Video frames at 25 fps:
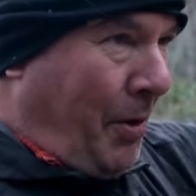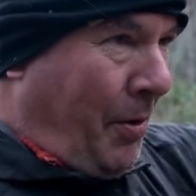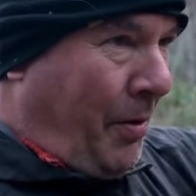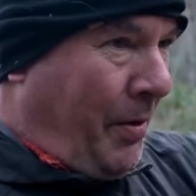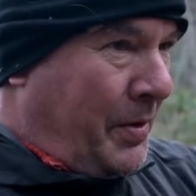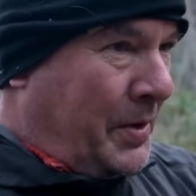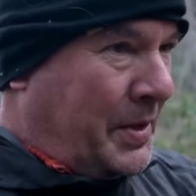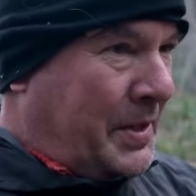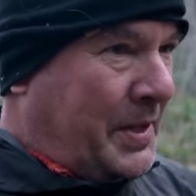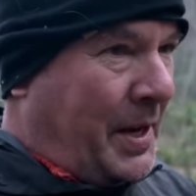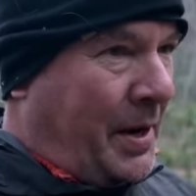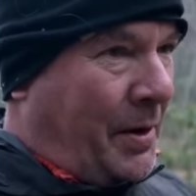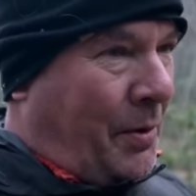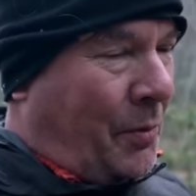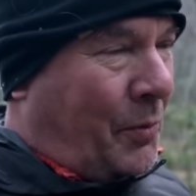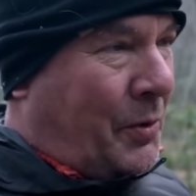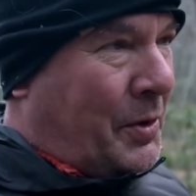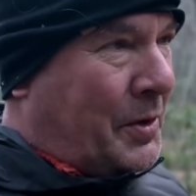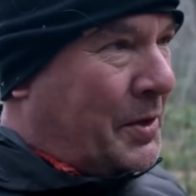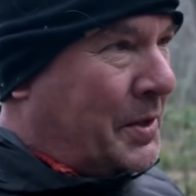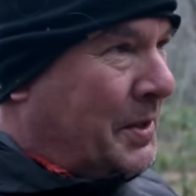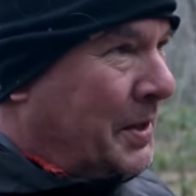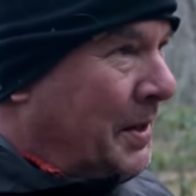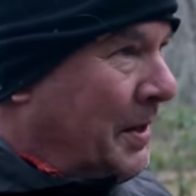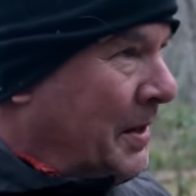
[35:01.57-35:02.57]
part of the tent
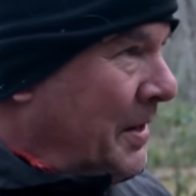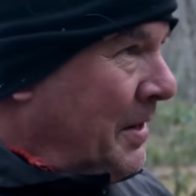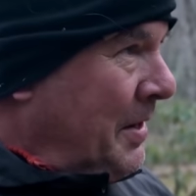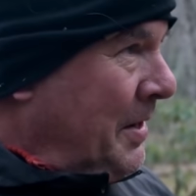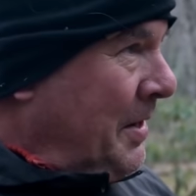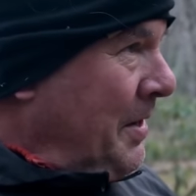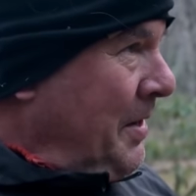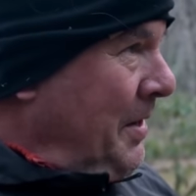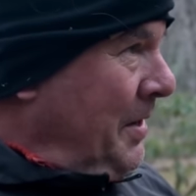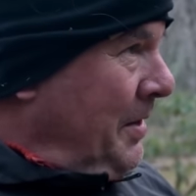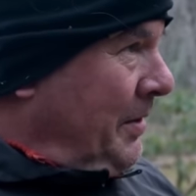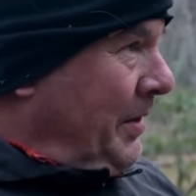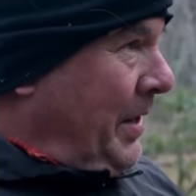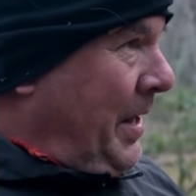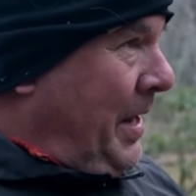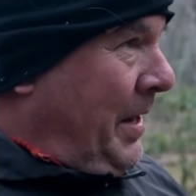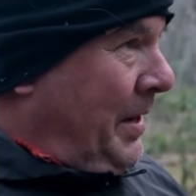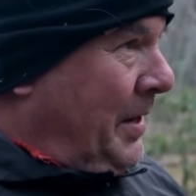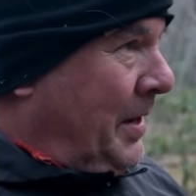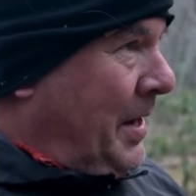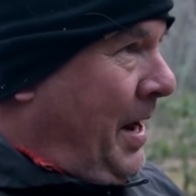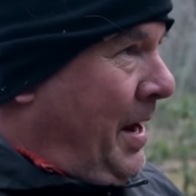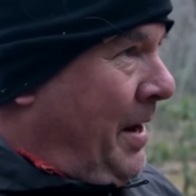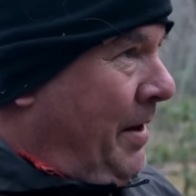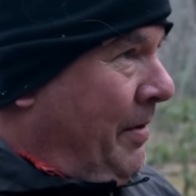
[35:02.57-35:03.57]
was
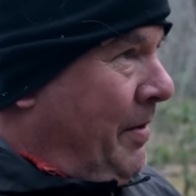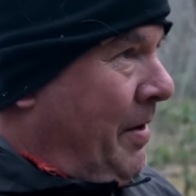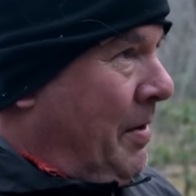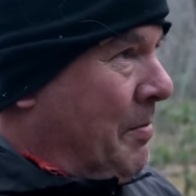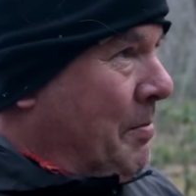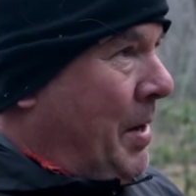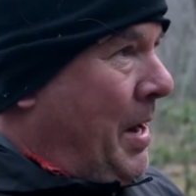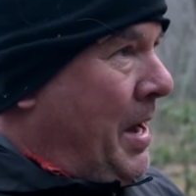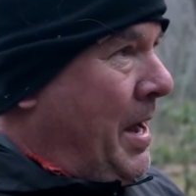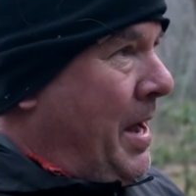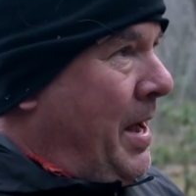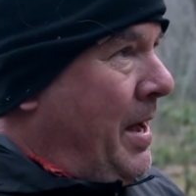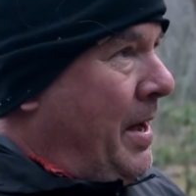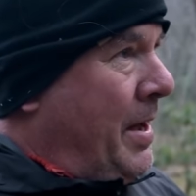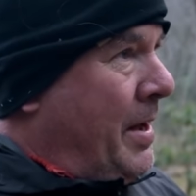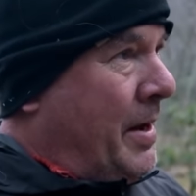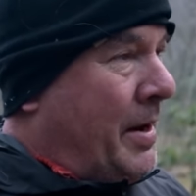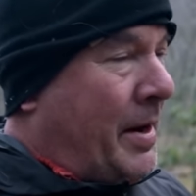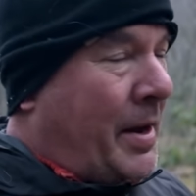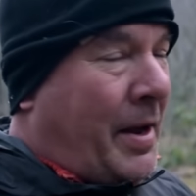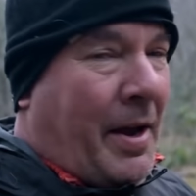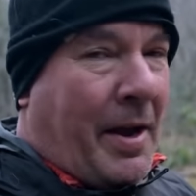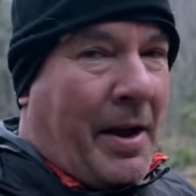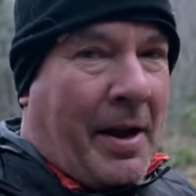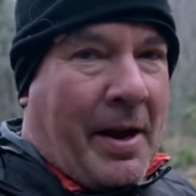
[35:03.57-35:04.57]
laying kind of on my
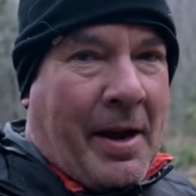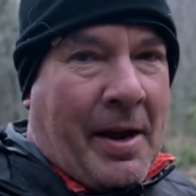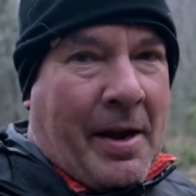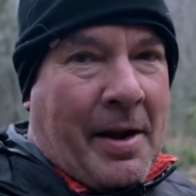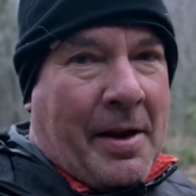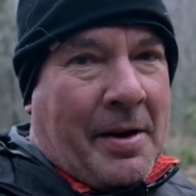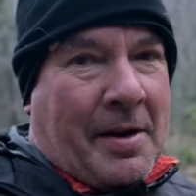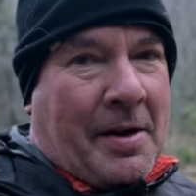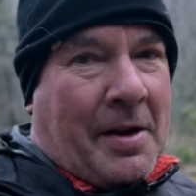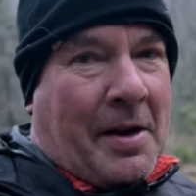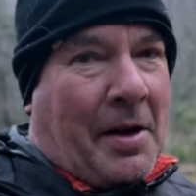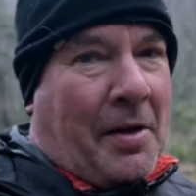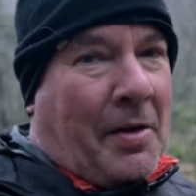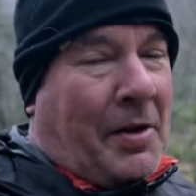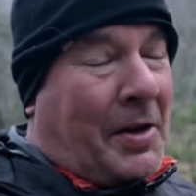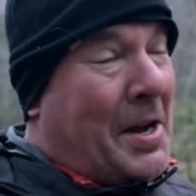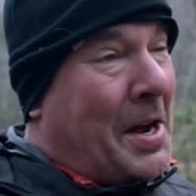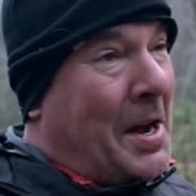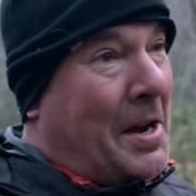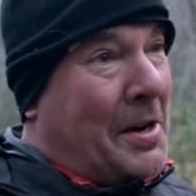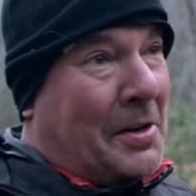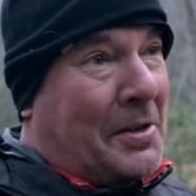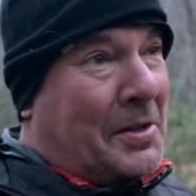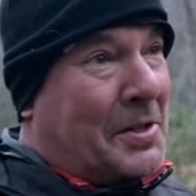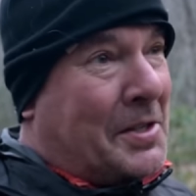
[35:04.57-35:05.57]
head and uh,
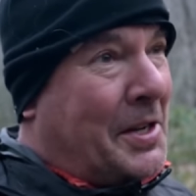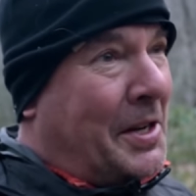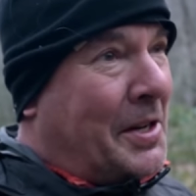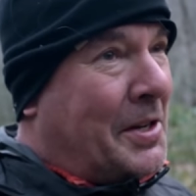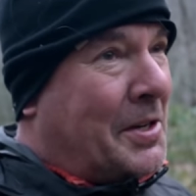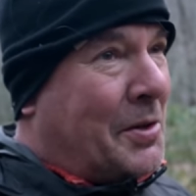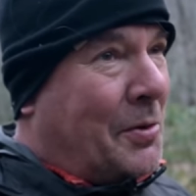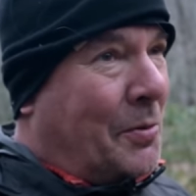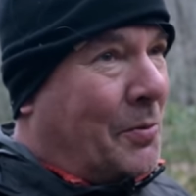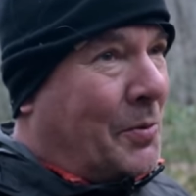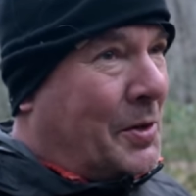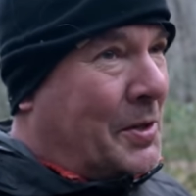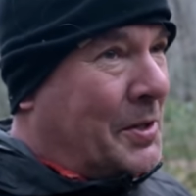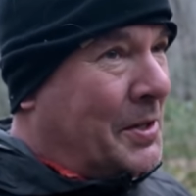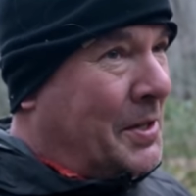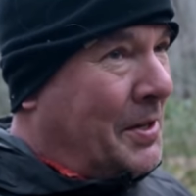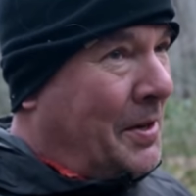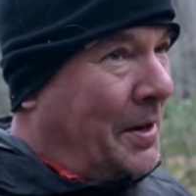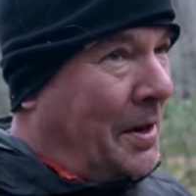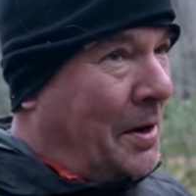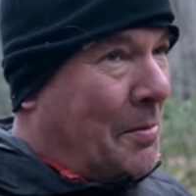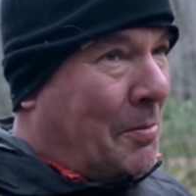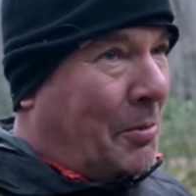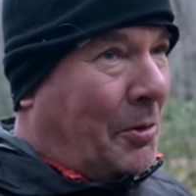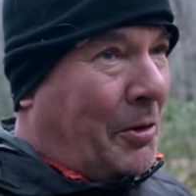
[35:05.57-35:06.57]
condensation was
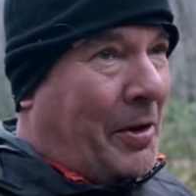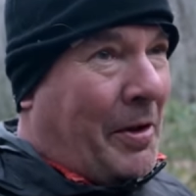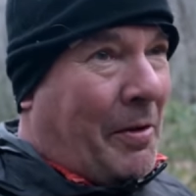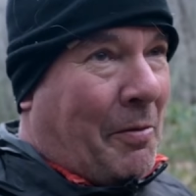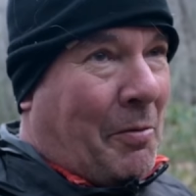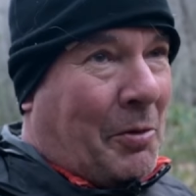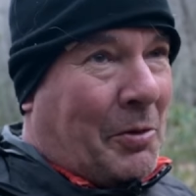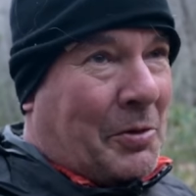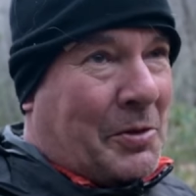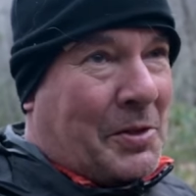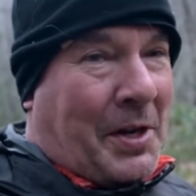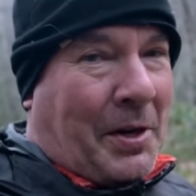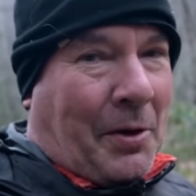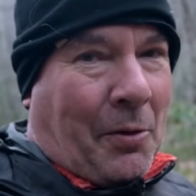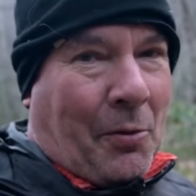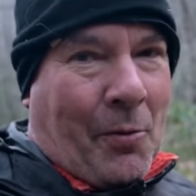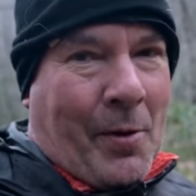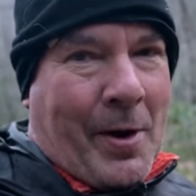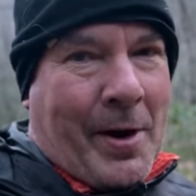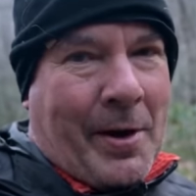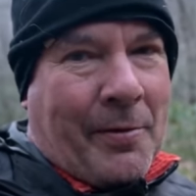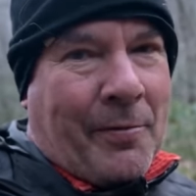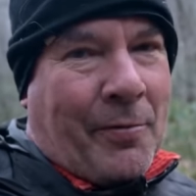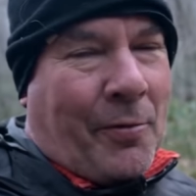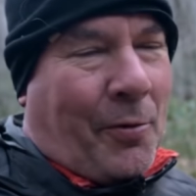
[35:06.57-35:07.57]
unbelievable. It's like a
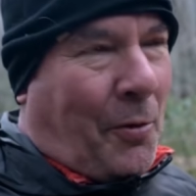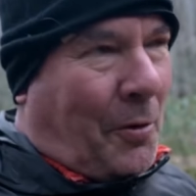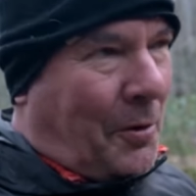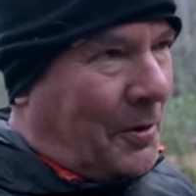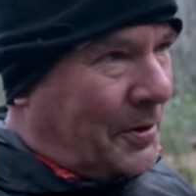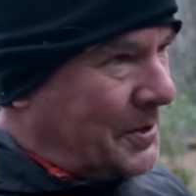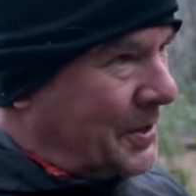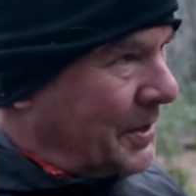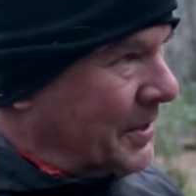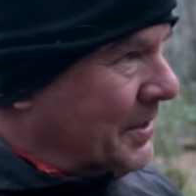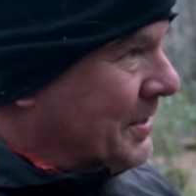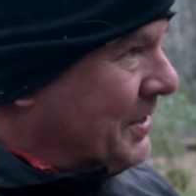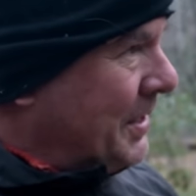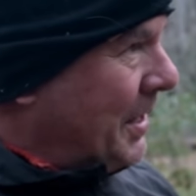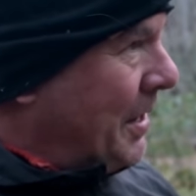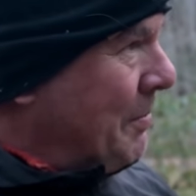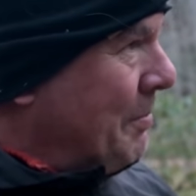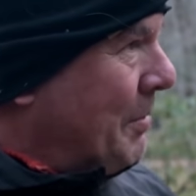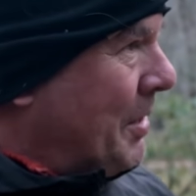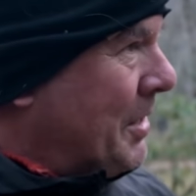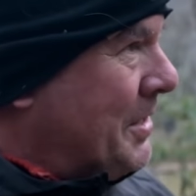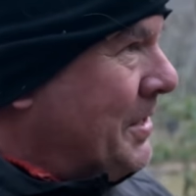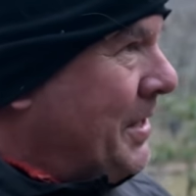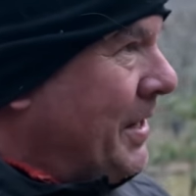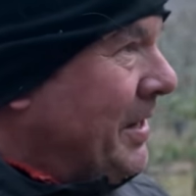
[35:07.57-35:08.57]
rainforest inside
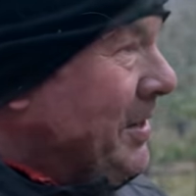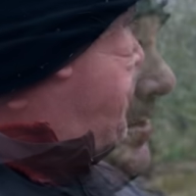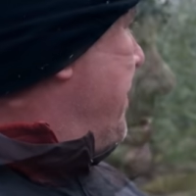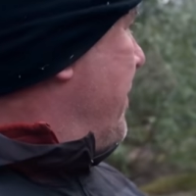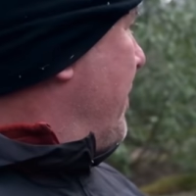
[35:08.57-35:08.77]
my tent.